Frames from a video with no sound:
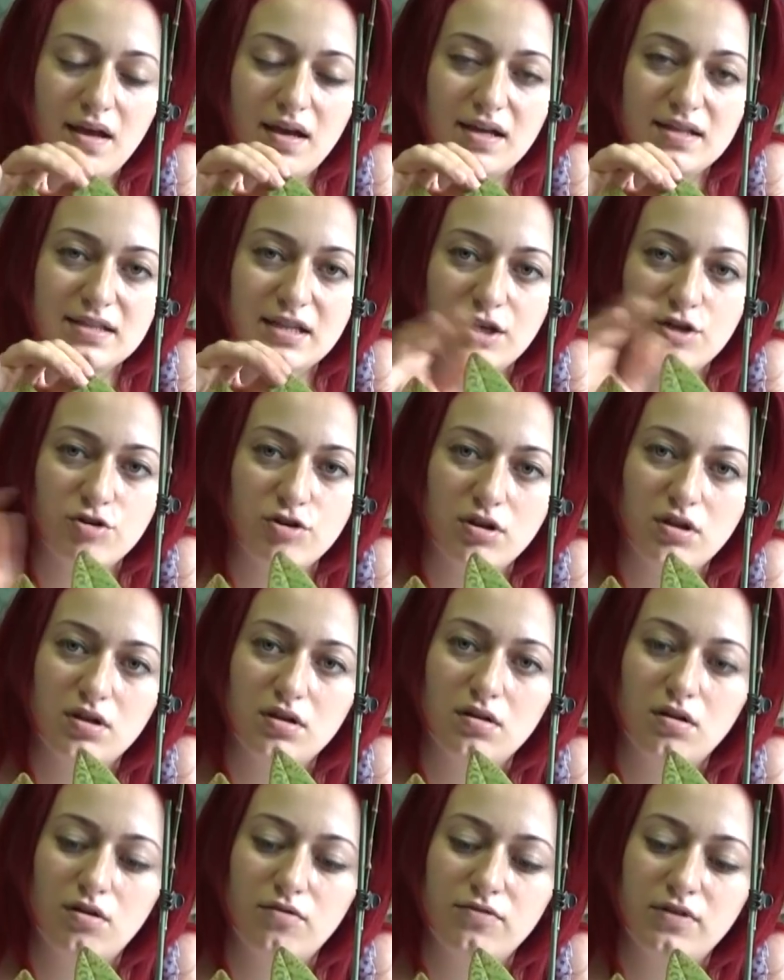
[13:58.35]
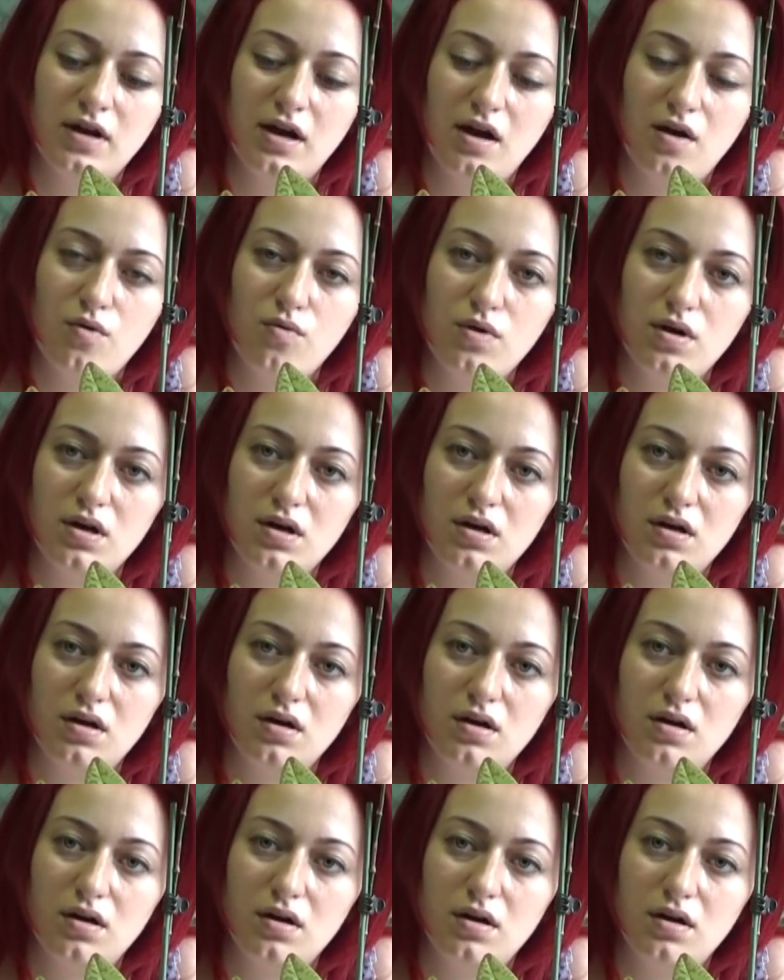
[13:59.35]
and I really love
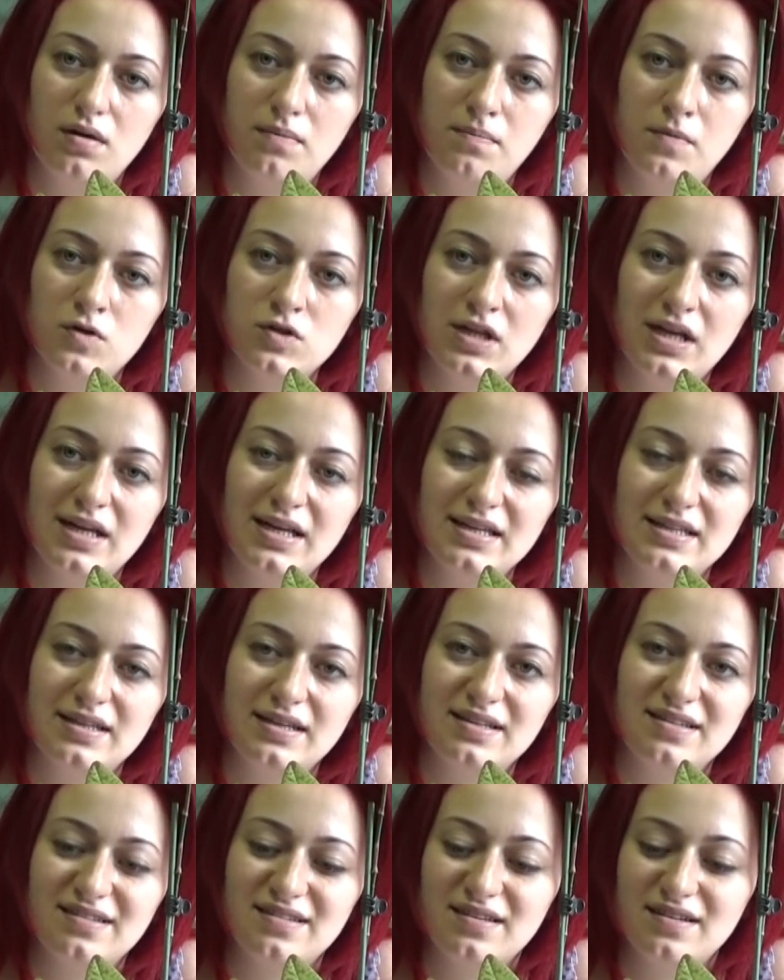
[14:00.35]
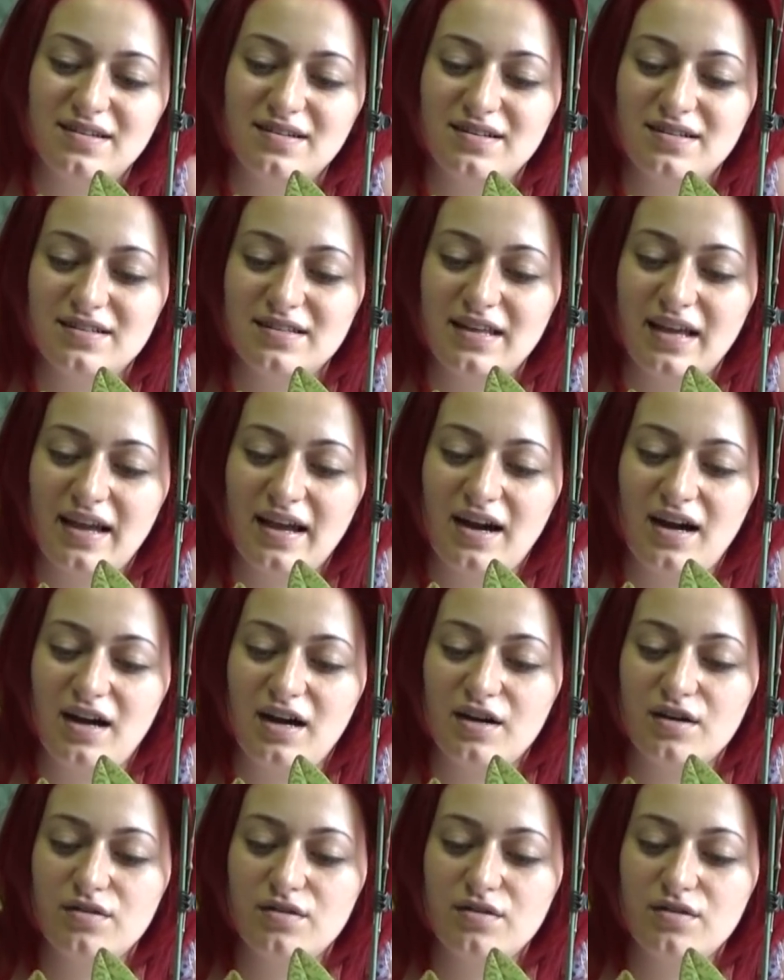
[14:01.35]
how modulated they are,